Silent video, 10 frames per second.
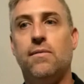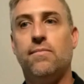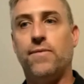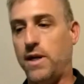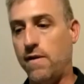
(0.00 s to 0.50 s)

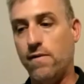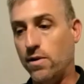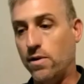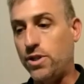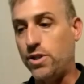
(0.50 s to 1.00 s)
And even
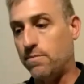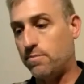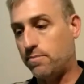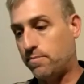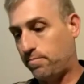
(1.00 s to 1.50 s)
though she
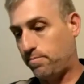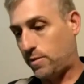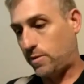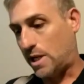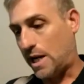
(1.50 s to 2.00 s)

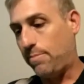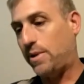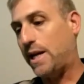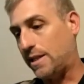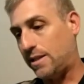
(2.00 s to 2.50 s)
typed
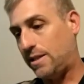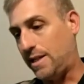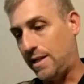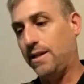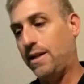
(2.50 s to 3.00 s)
that
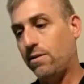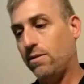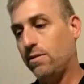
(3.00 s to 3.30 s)
in there,